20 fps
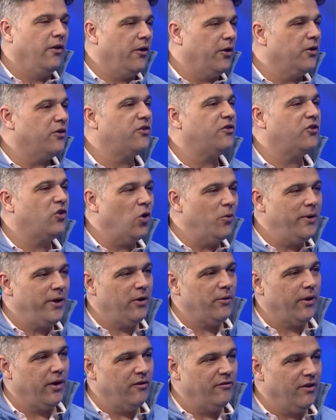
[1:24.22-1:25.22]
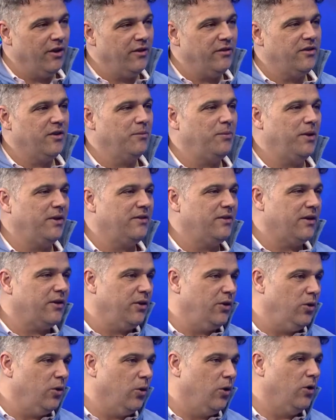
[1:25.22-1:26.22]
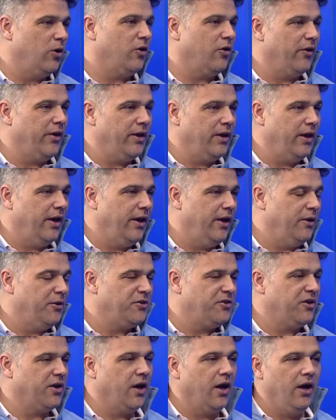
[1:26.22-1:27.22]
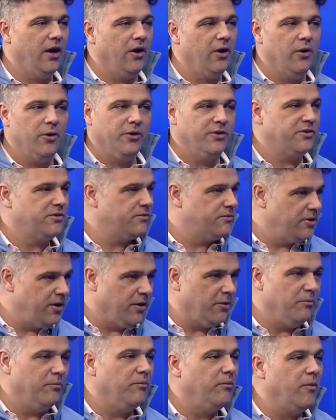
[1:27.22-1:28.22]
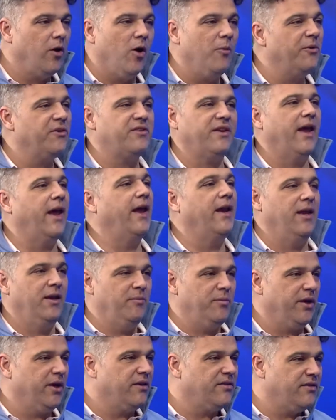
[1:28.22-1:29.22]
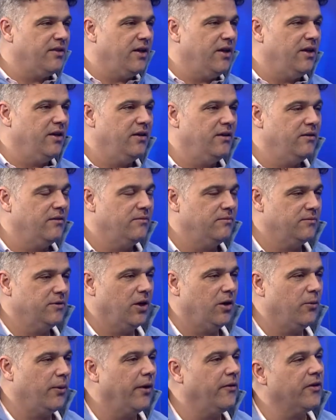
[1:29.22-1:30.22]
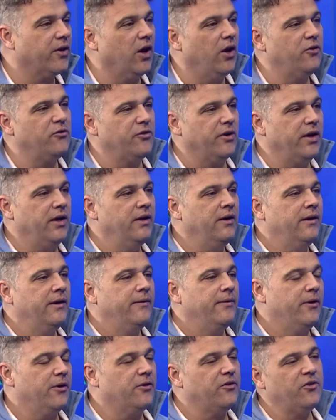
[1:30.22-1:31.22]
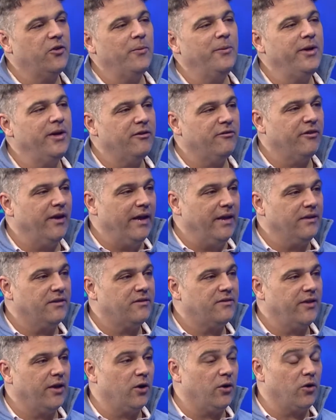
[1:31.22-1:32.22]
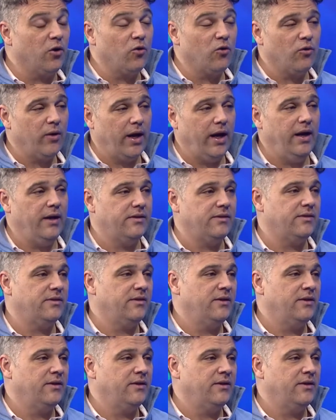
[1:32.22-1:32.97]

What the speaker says: there are so many great events in a place like New York or LA or Chicago or, you know, almost any big city around the country. There are so many events that are great